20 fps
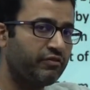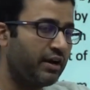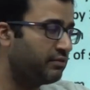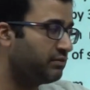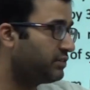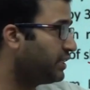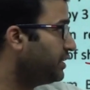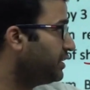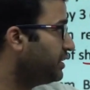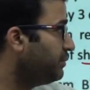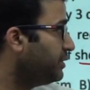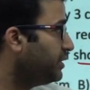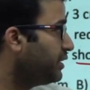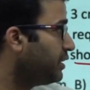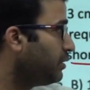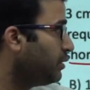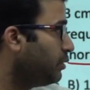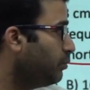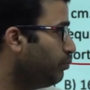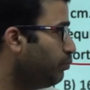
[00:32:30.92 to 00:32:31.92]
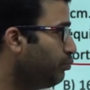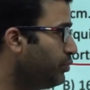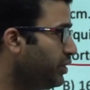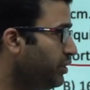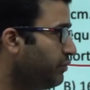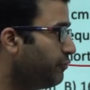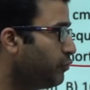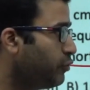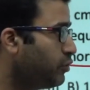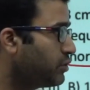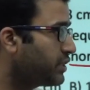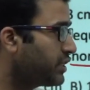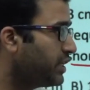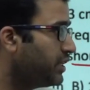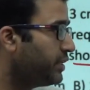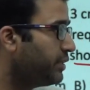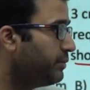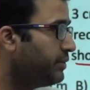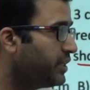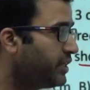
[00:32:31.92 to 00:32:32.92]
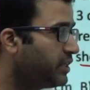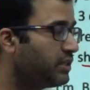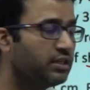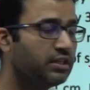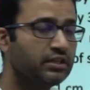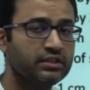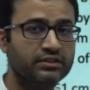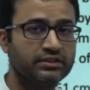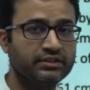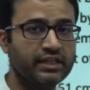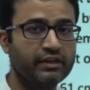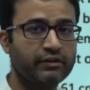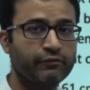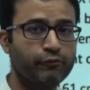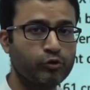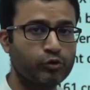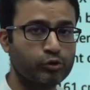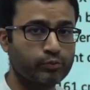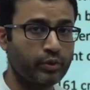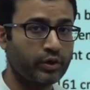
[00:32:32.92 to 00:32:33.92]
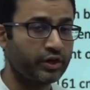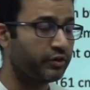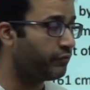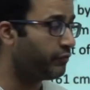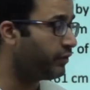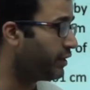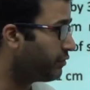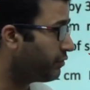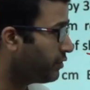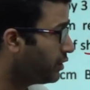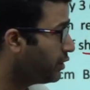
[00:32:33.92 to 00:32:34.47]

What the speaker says: 5 centimeter, B 4 centimeter, Z 4.5.